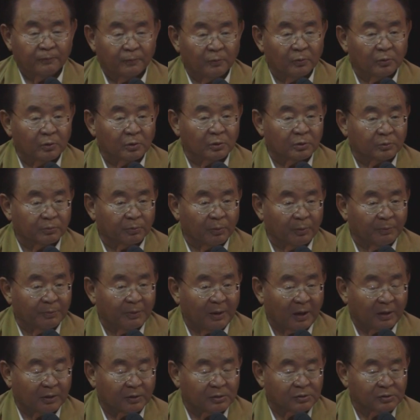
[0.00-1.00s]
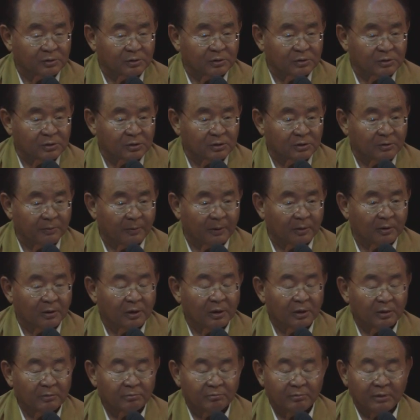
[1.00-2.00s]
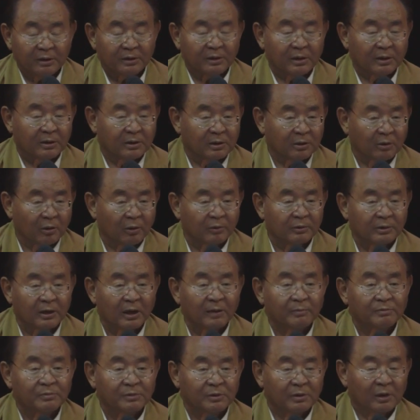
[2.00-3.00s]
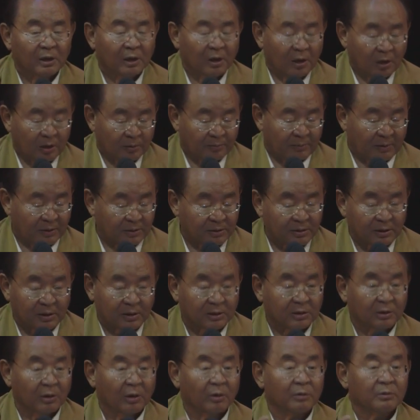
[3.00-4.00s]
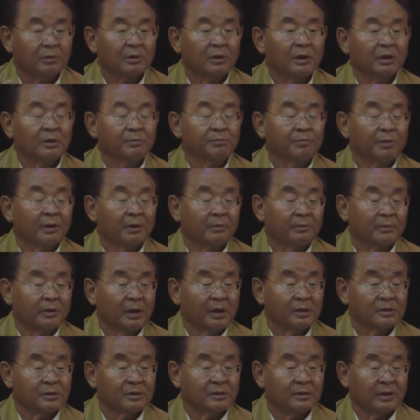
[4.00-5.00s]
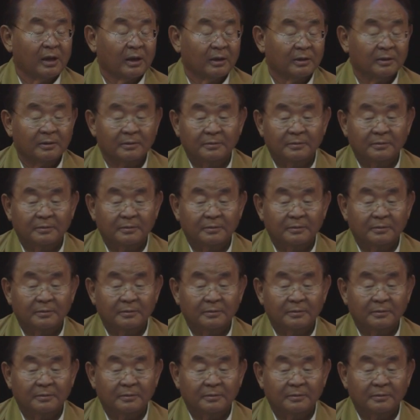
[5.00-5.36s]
focal point practitioners is about meditating on empty, meditating on impermanence and death.